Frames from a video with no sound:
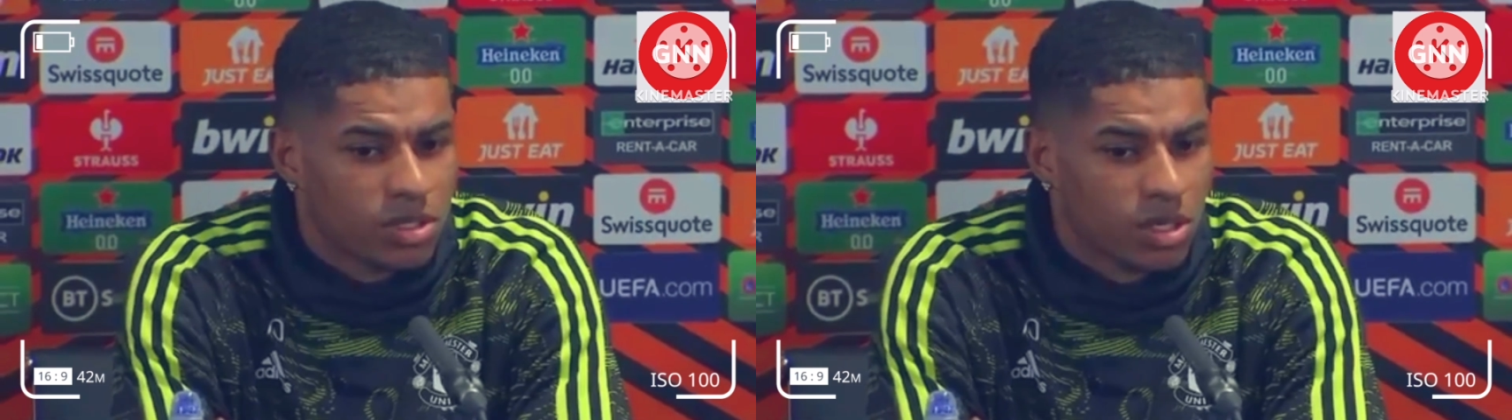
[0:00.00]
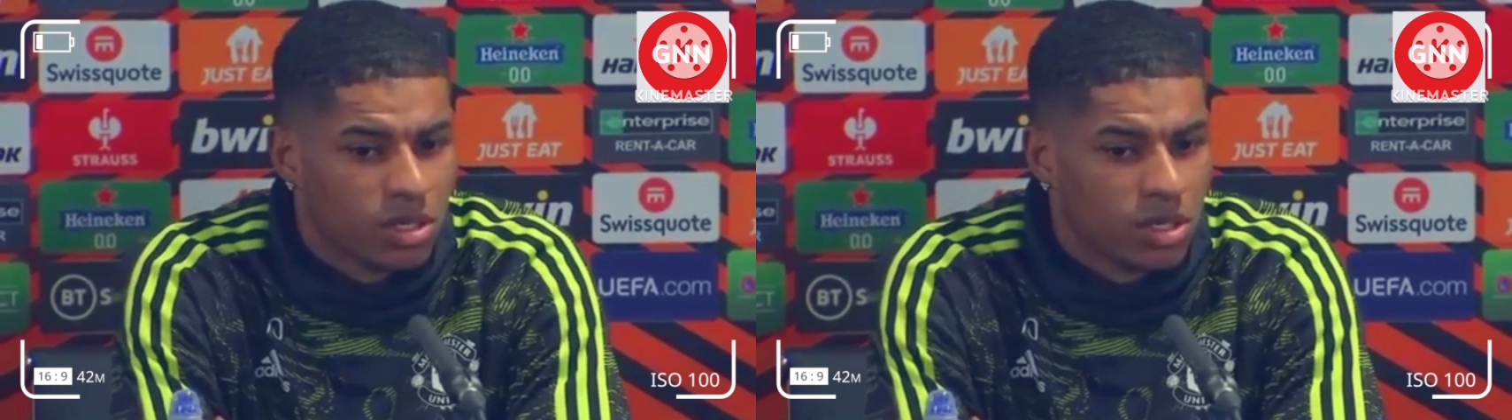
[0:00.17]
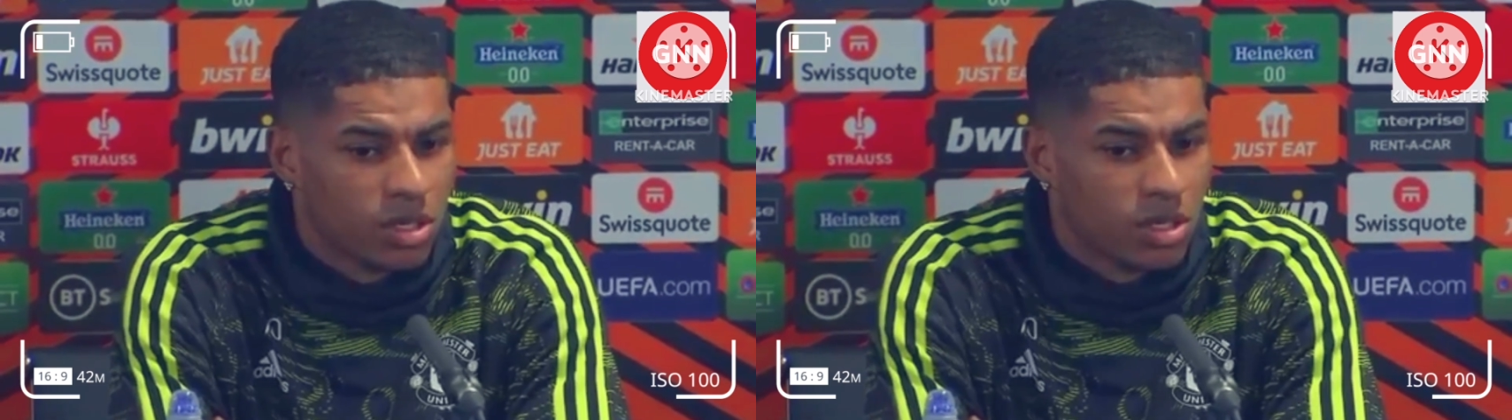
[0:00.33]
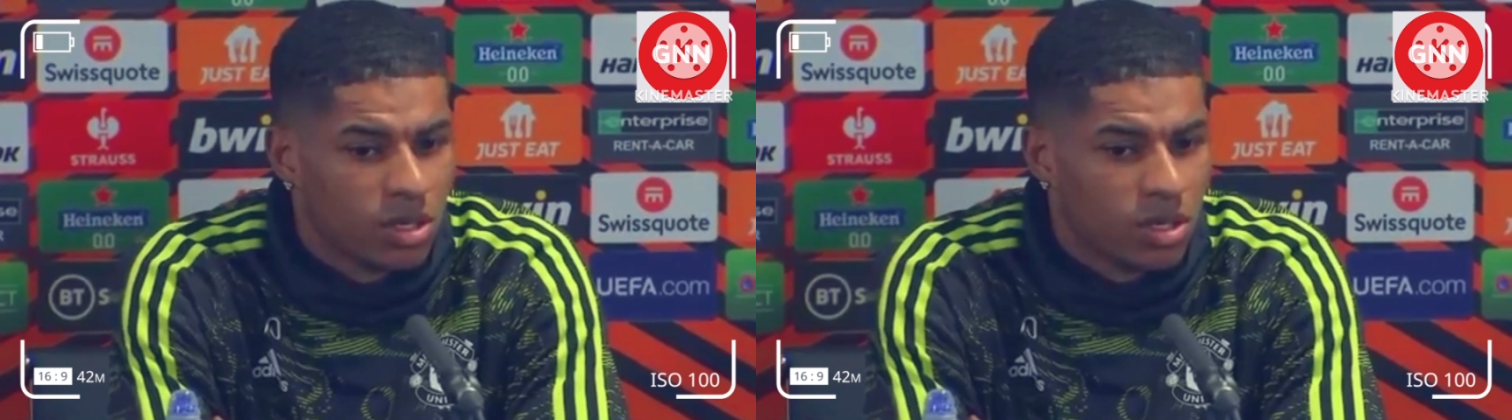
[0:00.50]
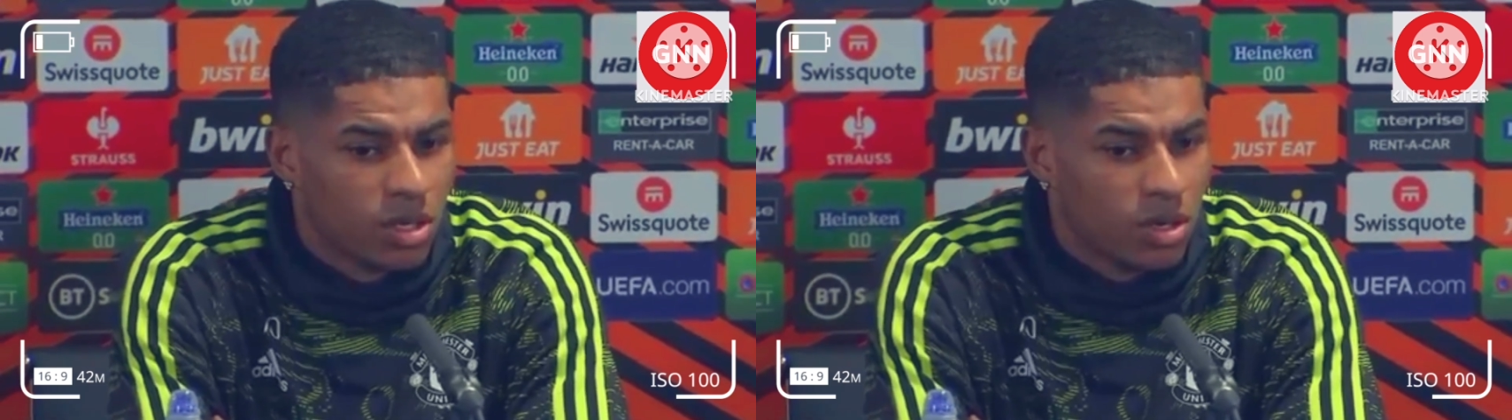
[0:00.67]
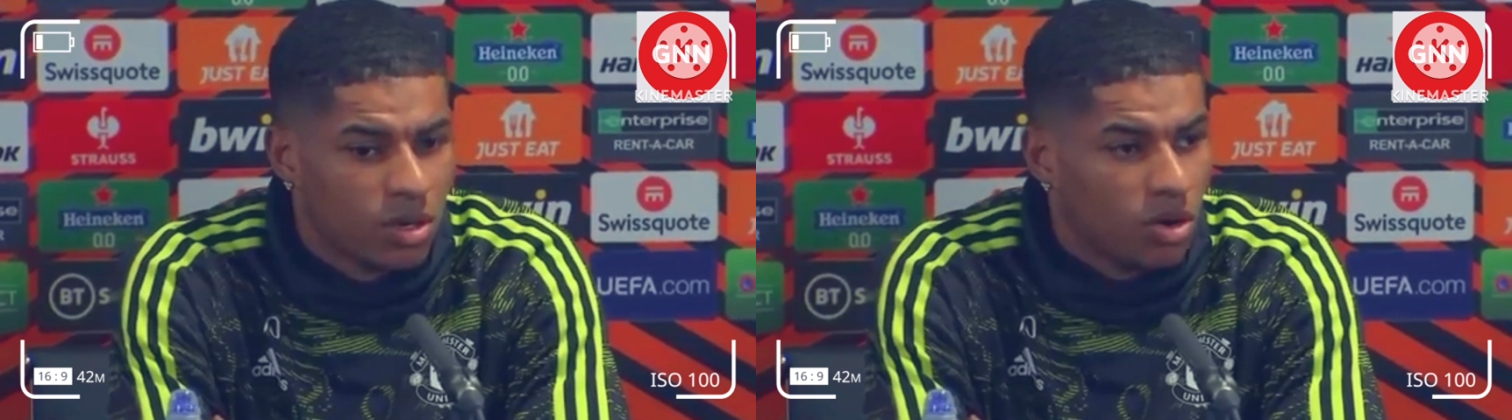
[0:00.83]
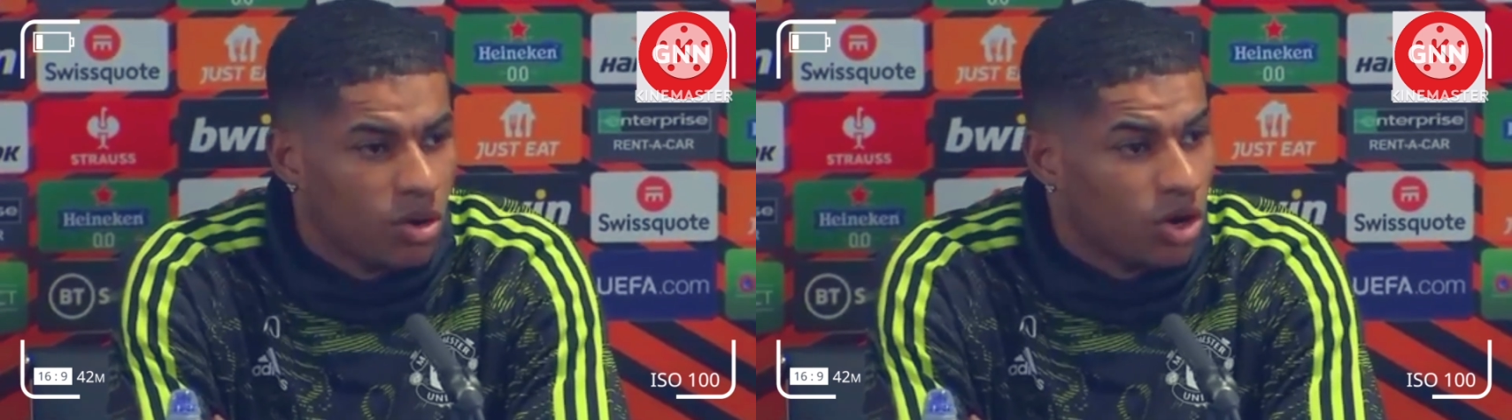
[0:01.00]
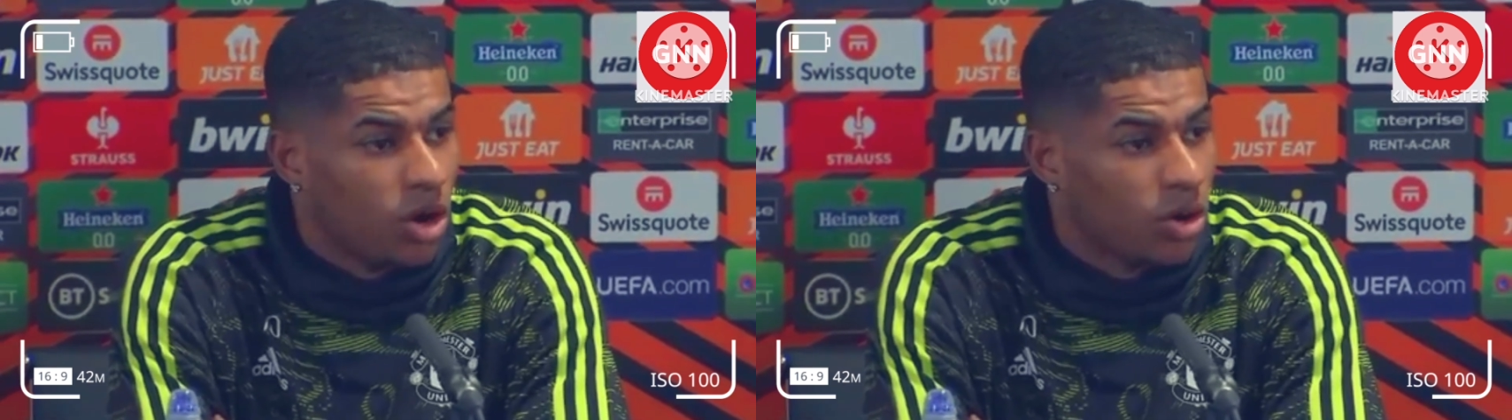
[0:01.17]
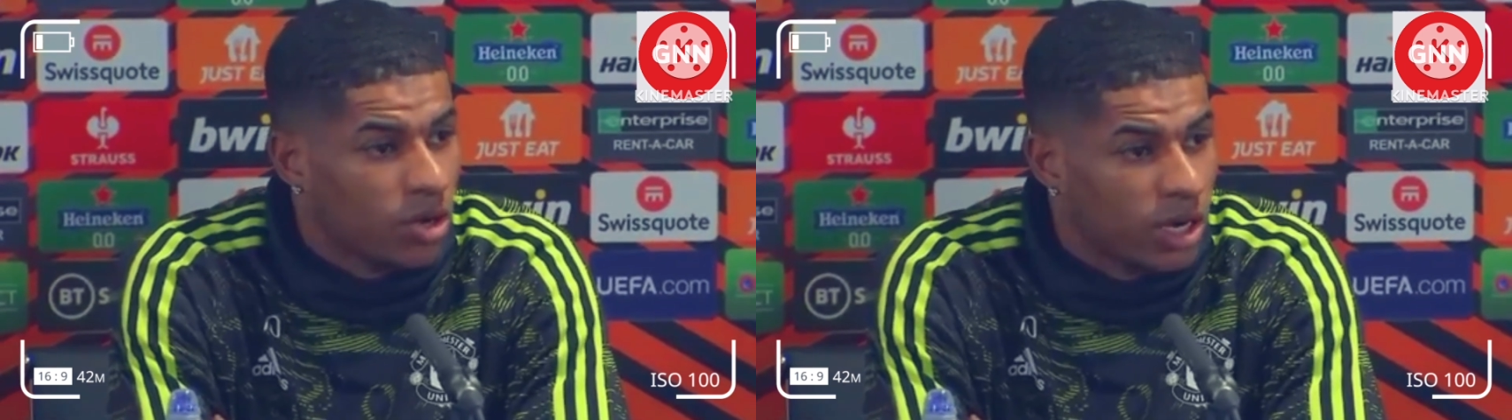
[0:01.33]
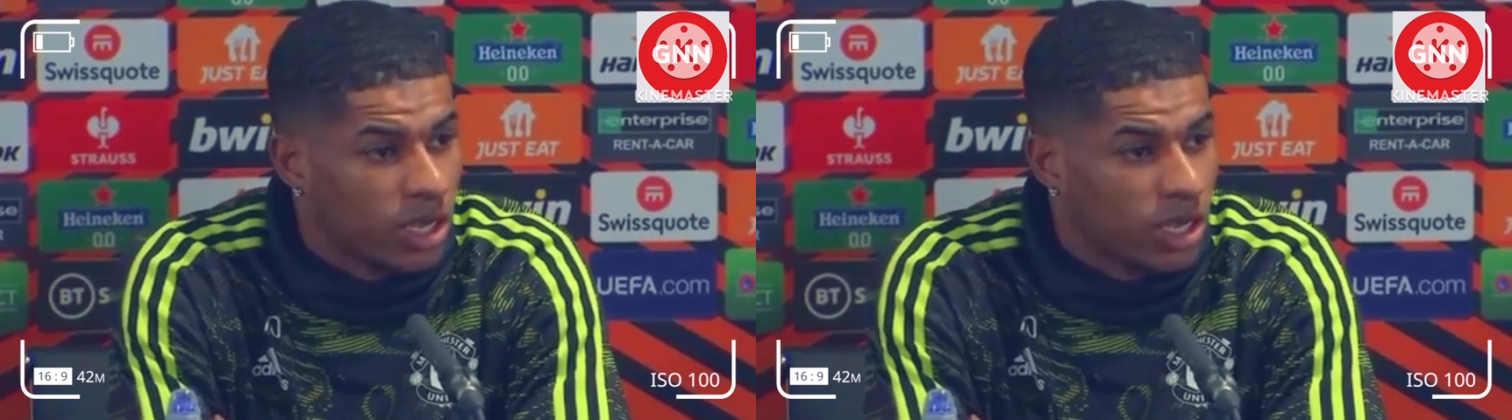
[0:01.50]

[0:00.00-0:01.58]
I think for a